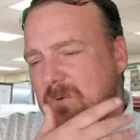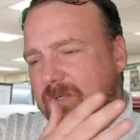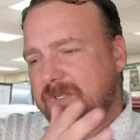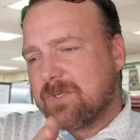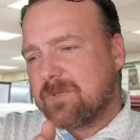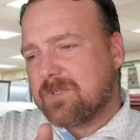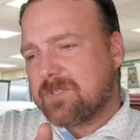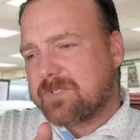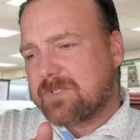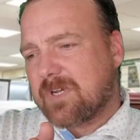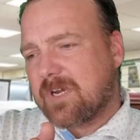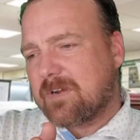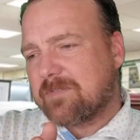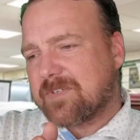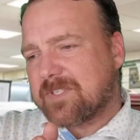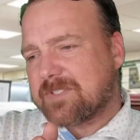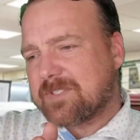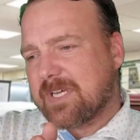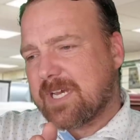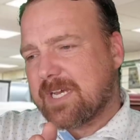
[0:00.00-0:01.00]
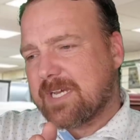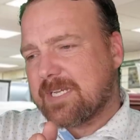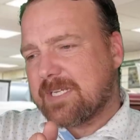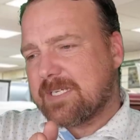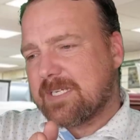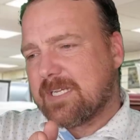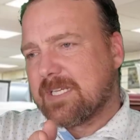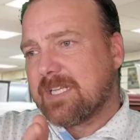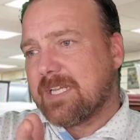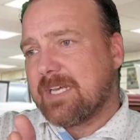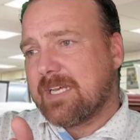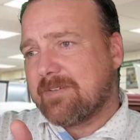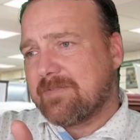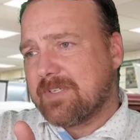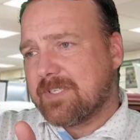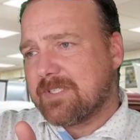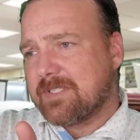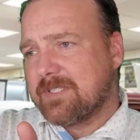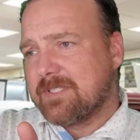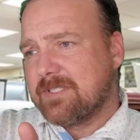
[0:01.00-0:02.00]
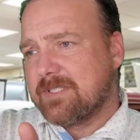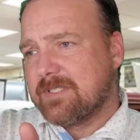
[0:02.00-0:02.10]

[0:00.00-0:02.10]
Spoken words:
We'll do the service at 11.